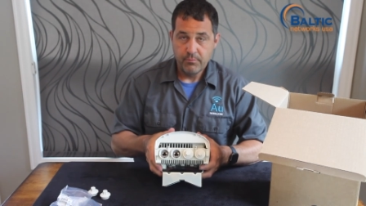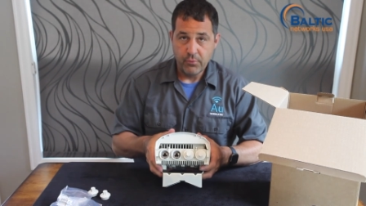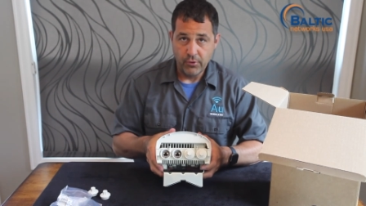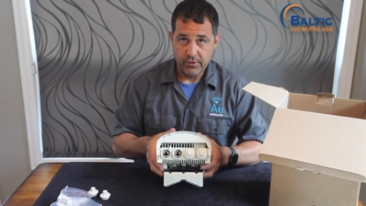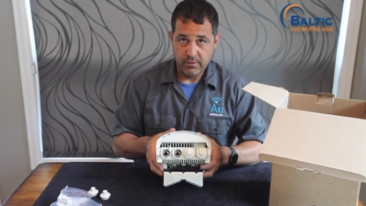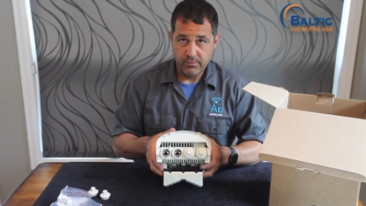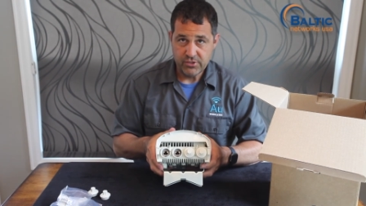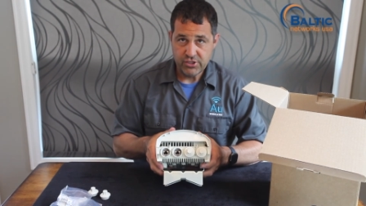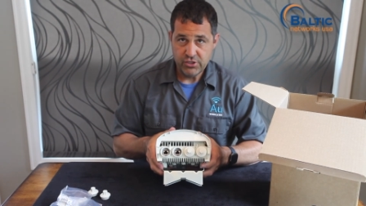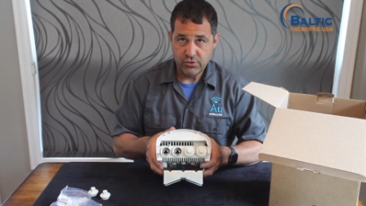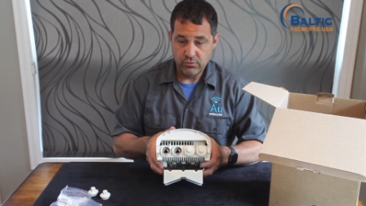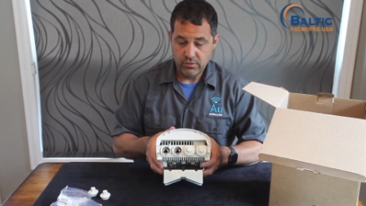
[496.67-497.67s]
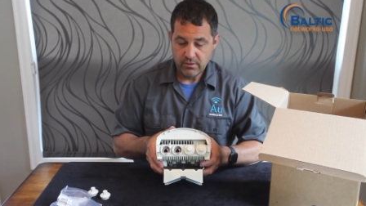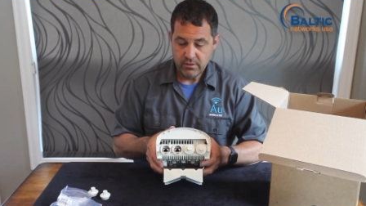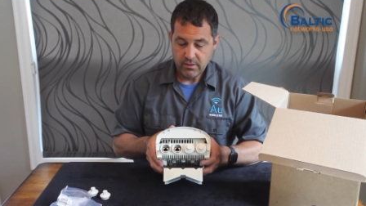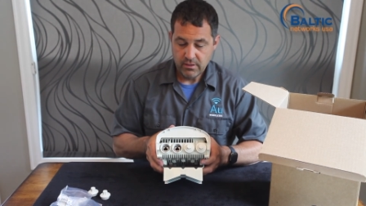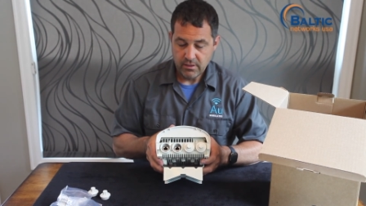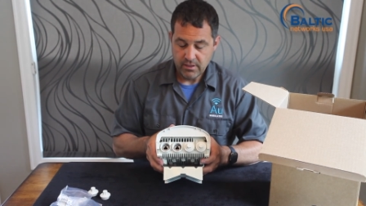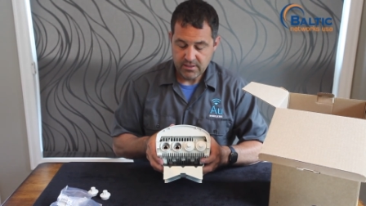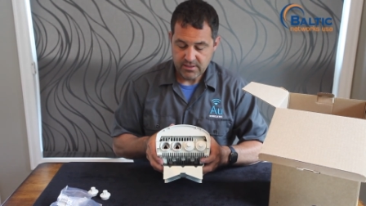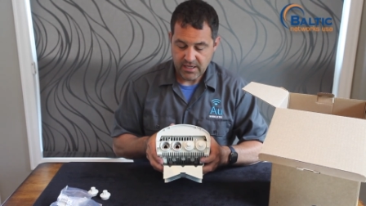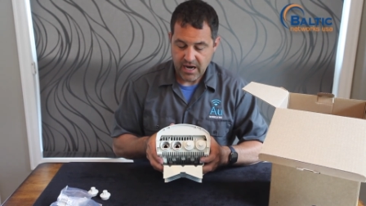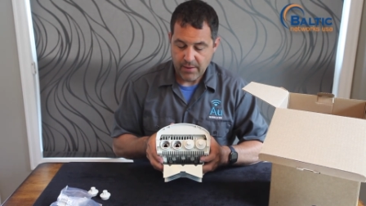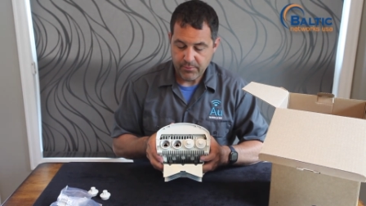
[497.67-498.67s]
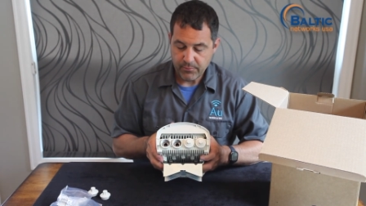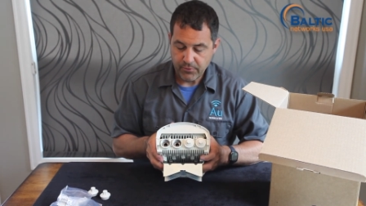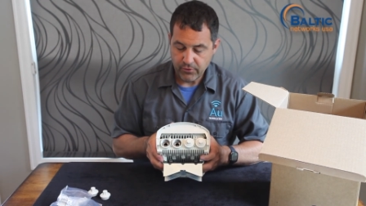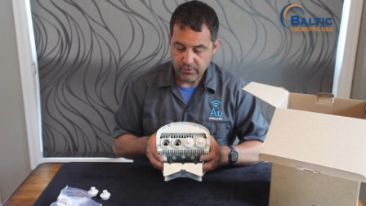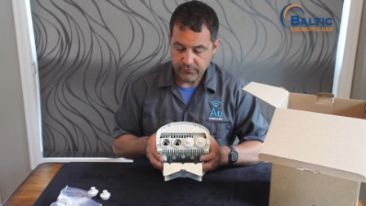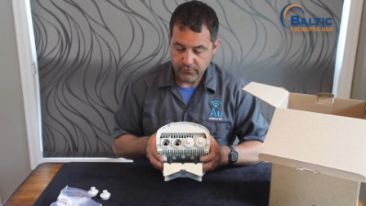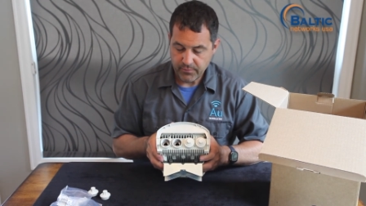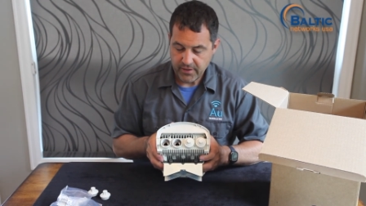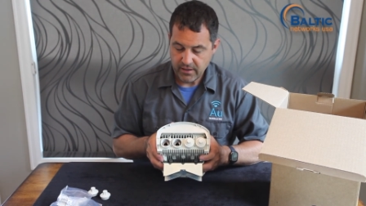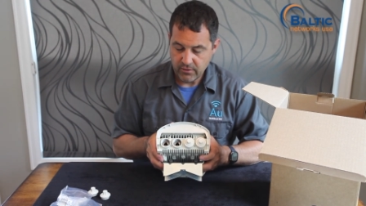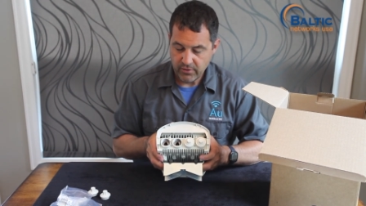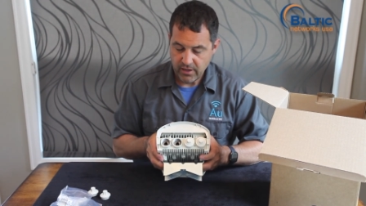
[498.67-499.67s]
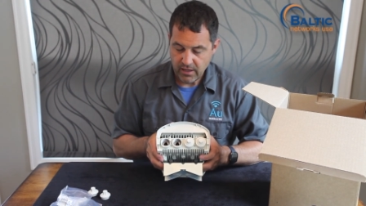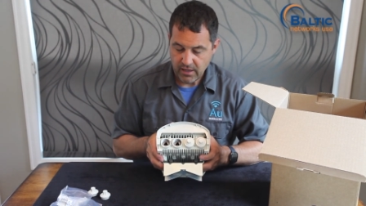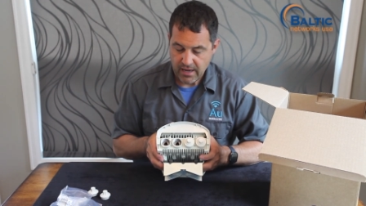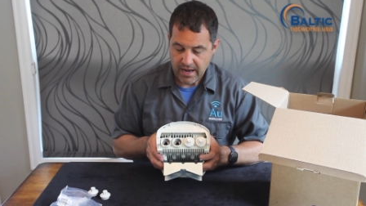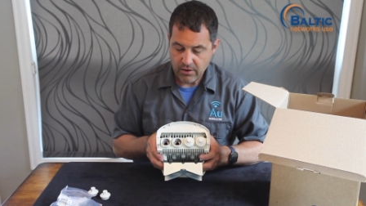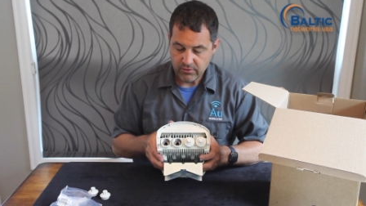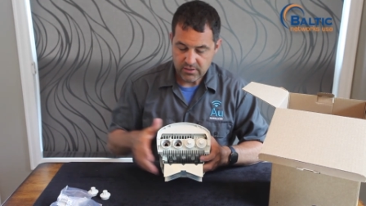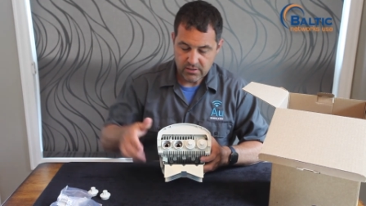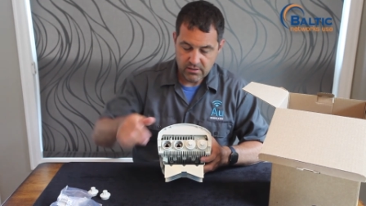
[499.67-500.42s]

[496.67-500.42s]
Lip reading: Port number 2 is a copper port for PoE out.